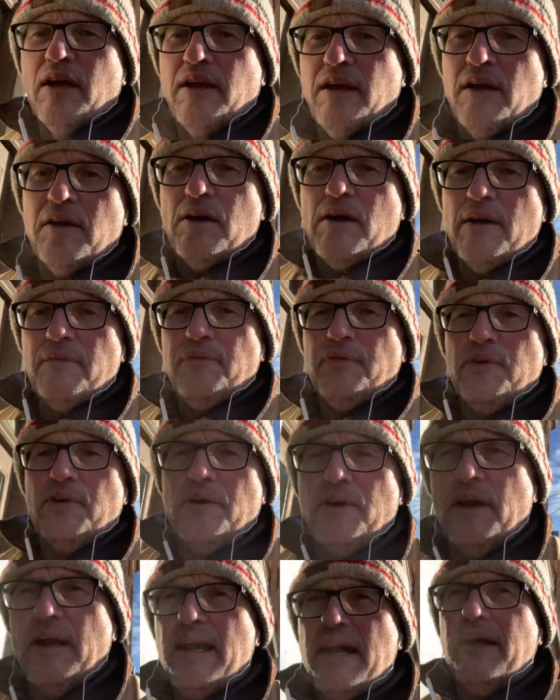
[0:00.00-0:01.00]
get off
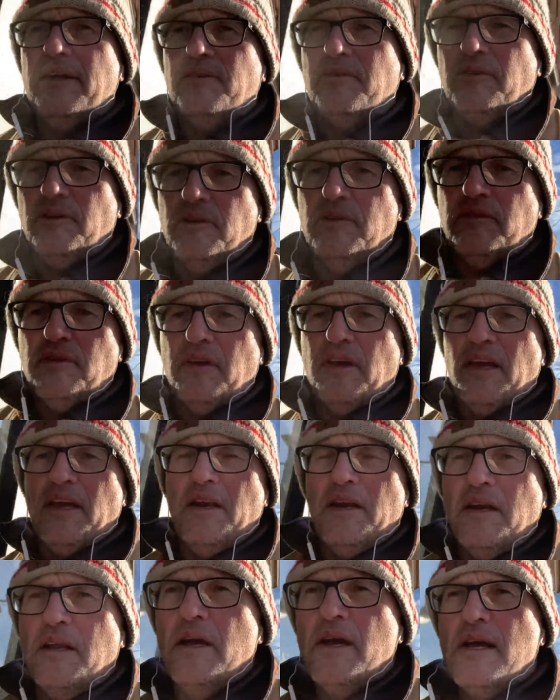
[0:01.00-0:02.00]
their asses
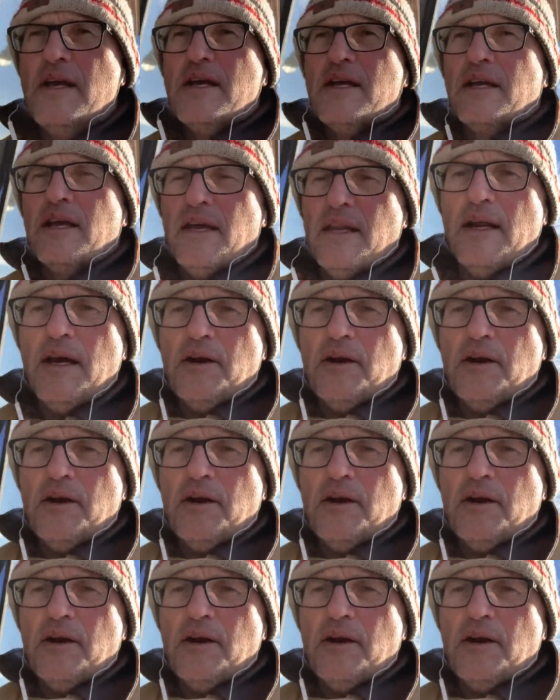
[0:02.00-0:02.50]
and get